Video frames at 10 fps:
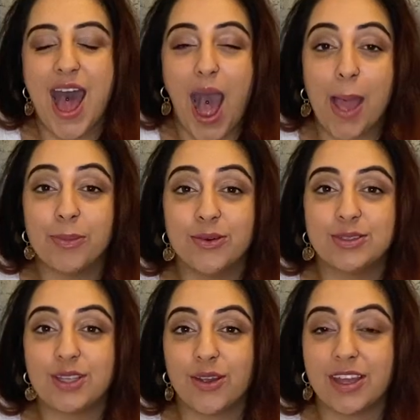I'm
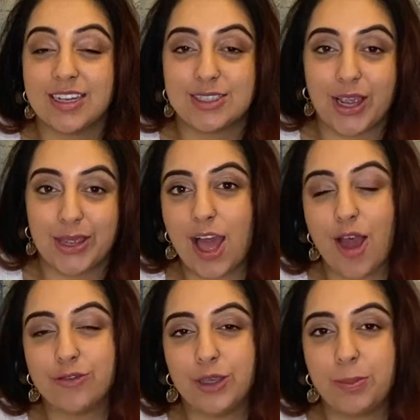also going to show you a
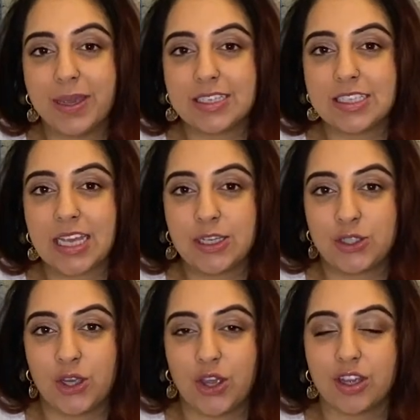few pictures I
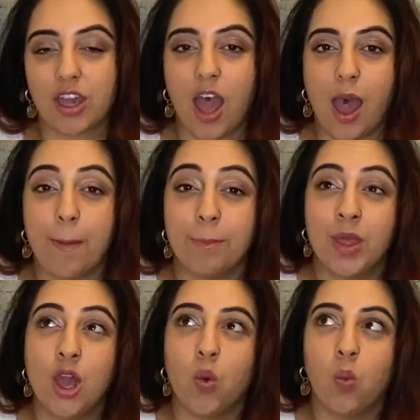took
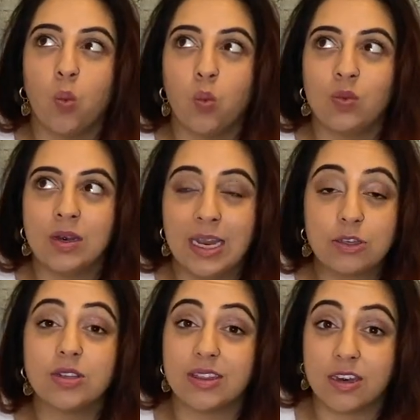
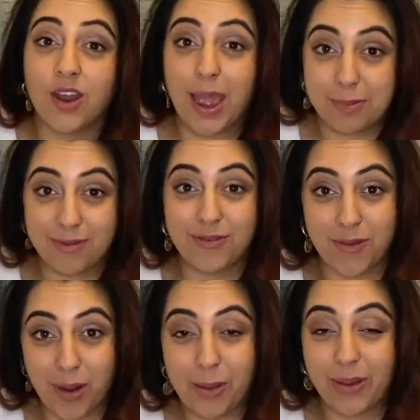literally the night
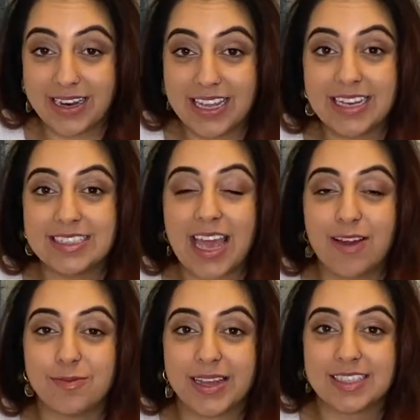before I went in to have
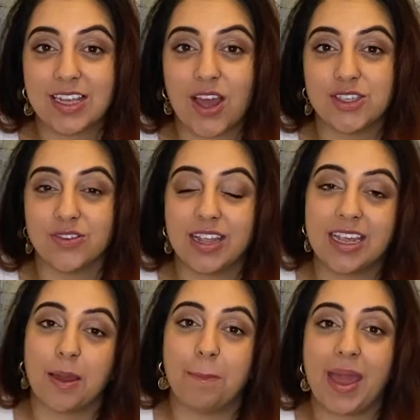my surgery,
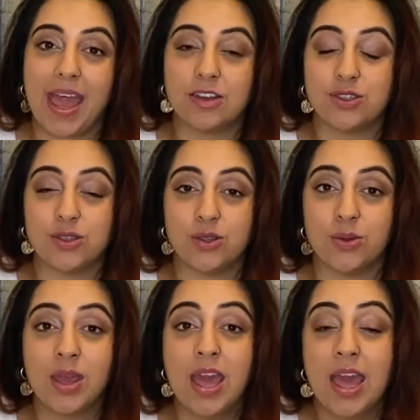compared to
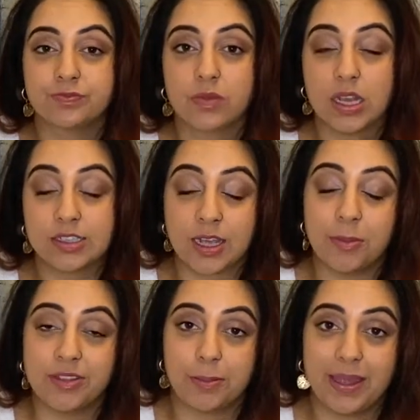some
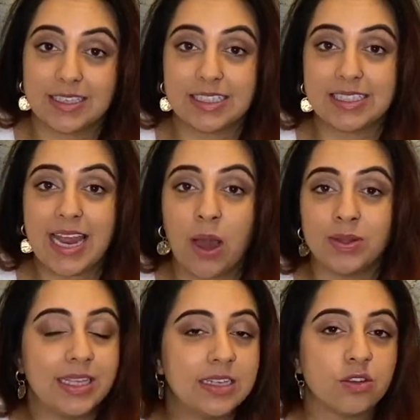of the pictures now,
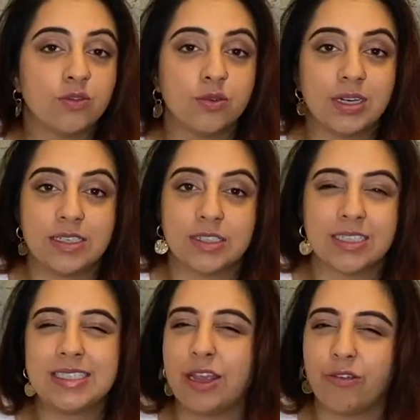and these are all in
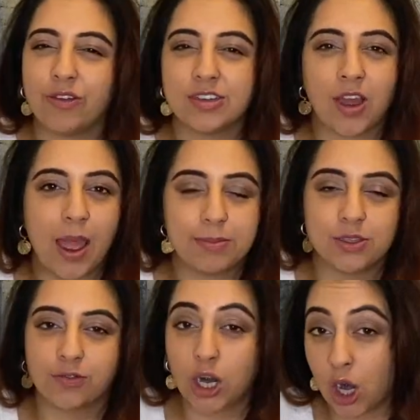just different types
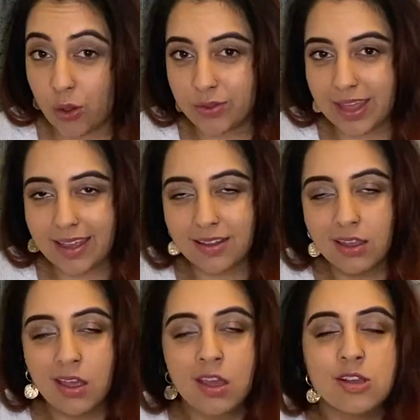of clothing,
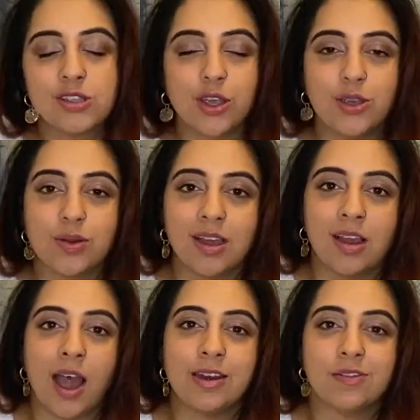so you can
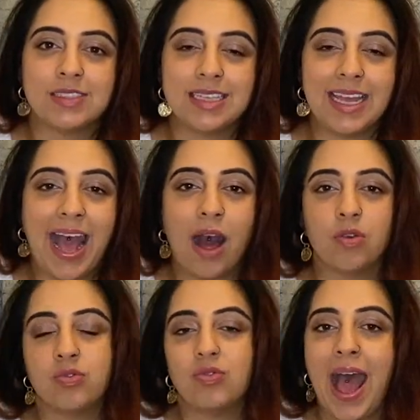kind of see how
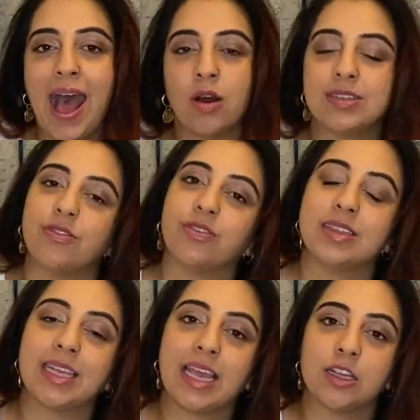
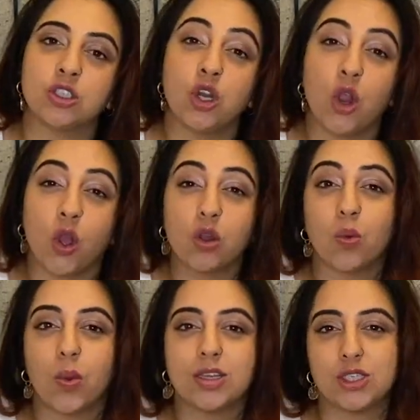different things look
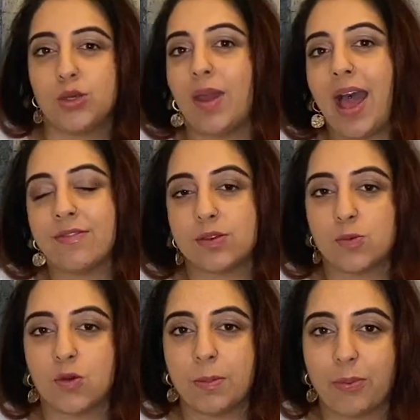once you have
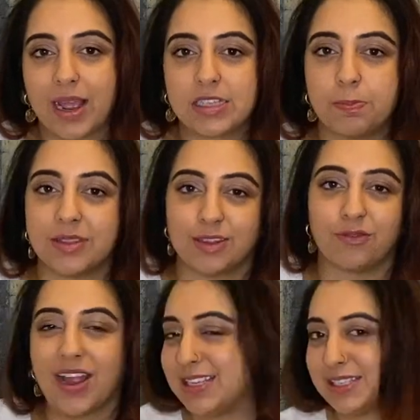smaller breasts. But the
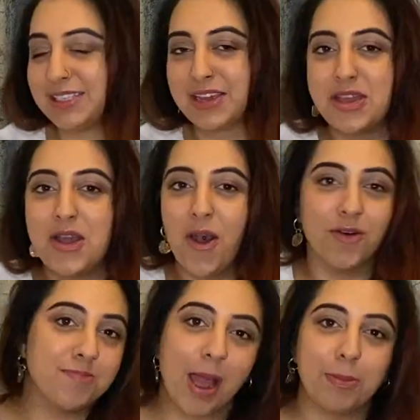rest of
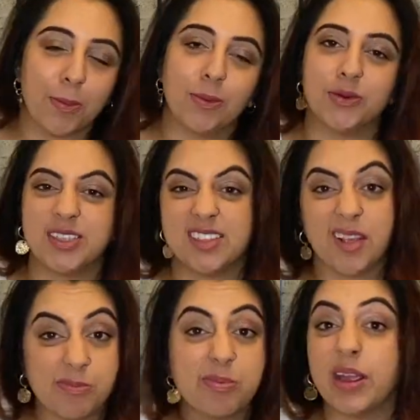my proportions
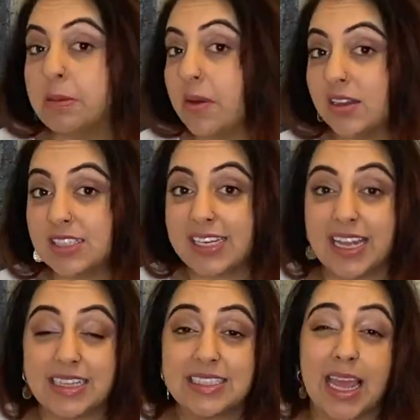have pretty much
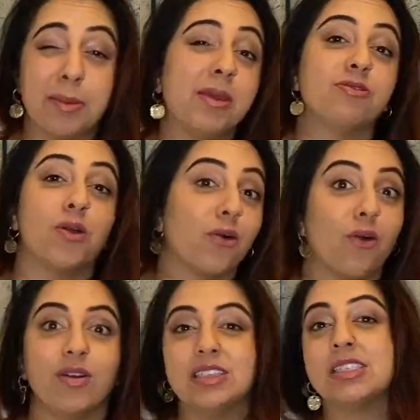stayed the same, if not
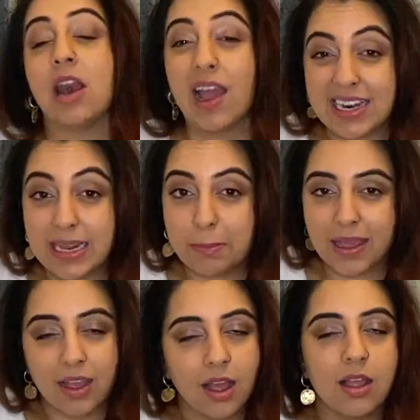gotten slightly
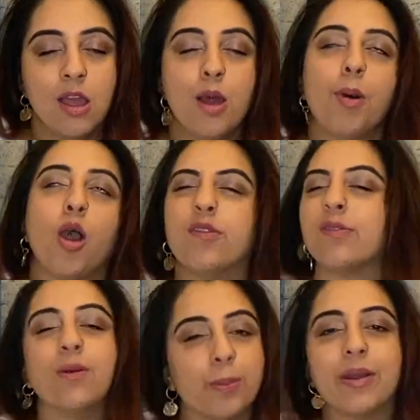bigger, but
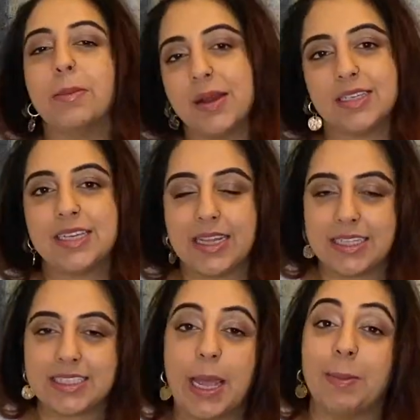overall pretty much stayed the
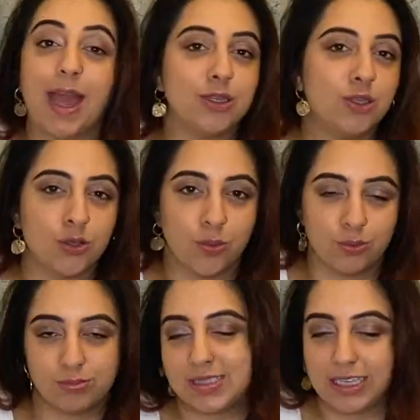same, and you'll
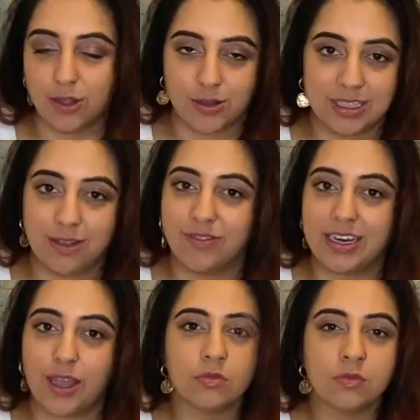see those in the
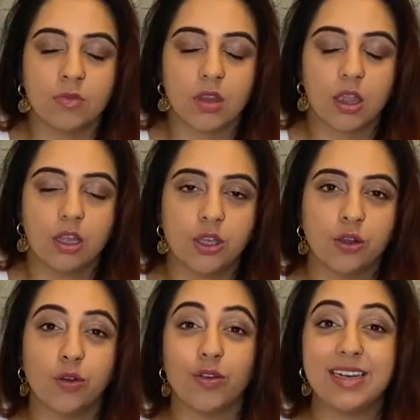video. But you
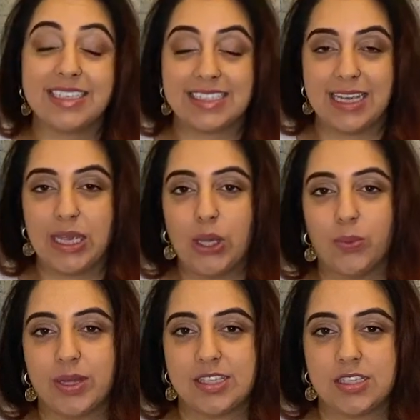can already see
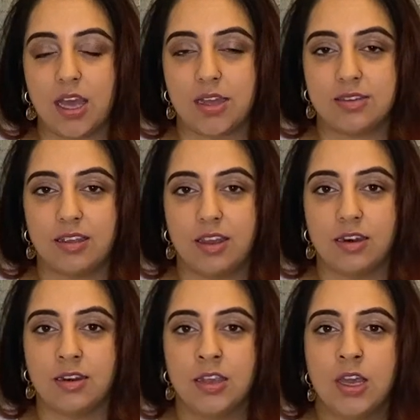with
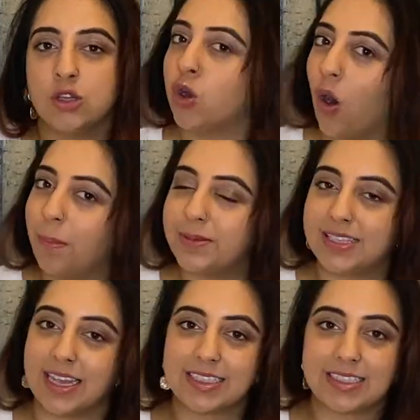certain tops,
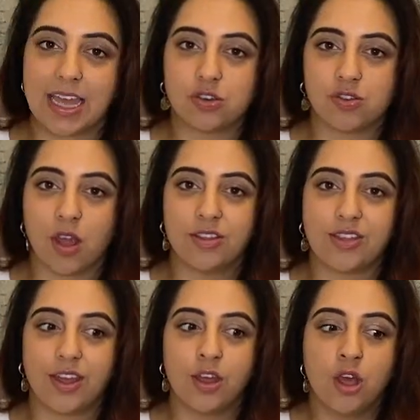etc.,
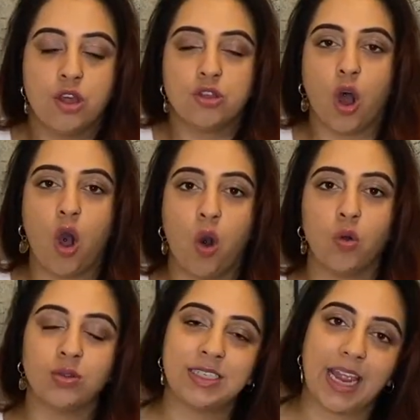that the
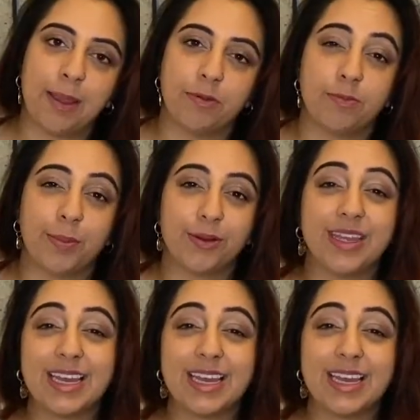whole shape of my body,